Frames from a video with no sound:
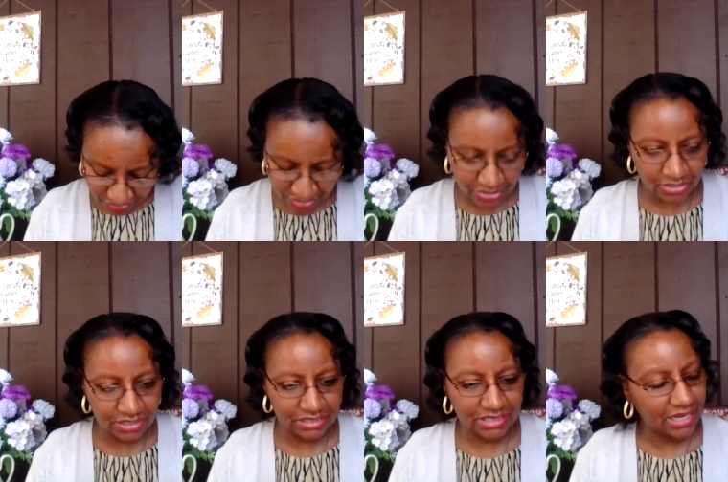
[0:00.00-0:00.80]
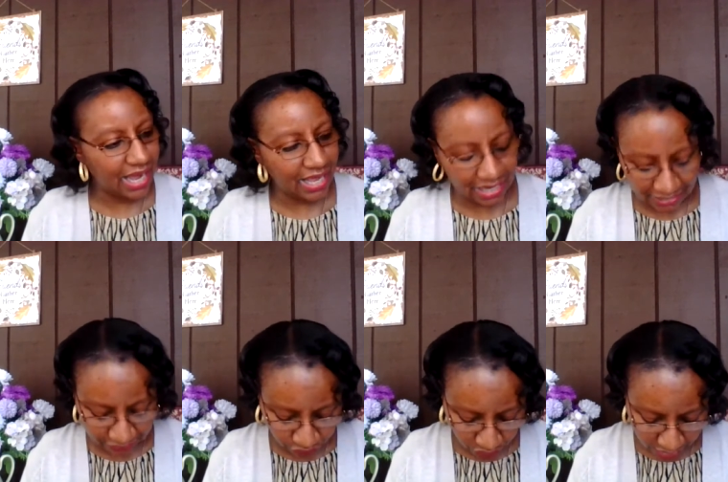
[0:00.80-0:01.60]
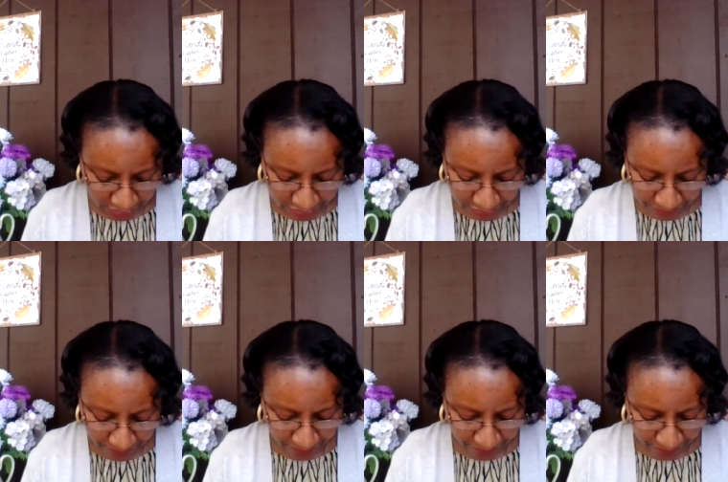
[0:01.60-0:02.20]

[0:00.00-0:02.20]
the goodness that God has for us